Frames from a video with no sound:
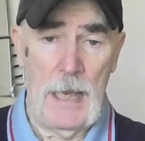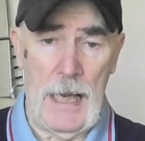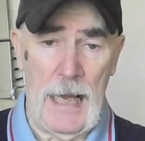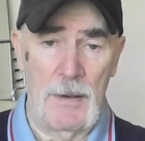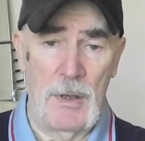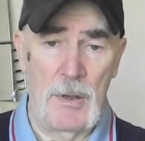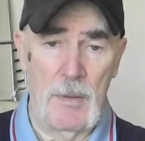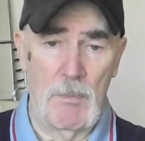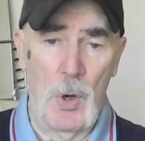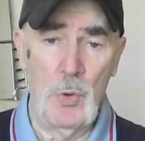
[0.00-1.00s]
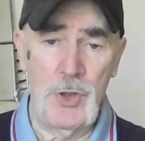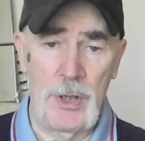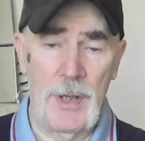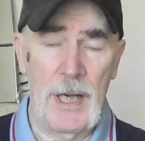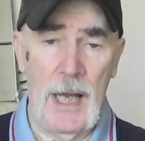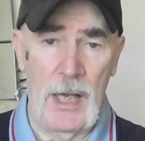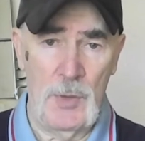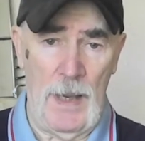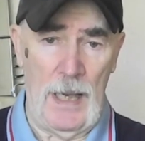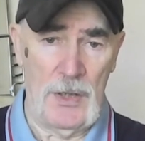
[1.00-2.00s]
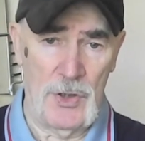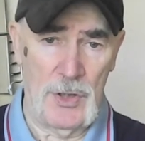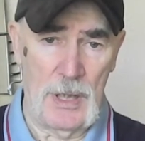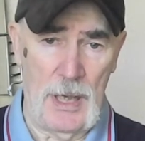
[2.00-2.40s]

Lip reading: And most of the guys passed.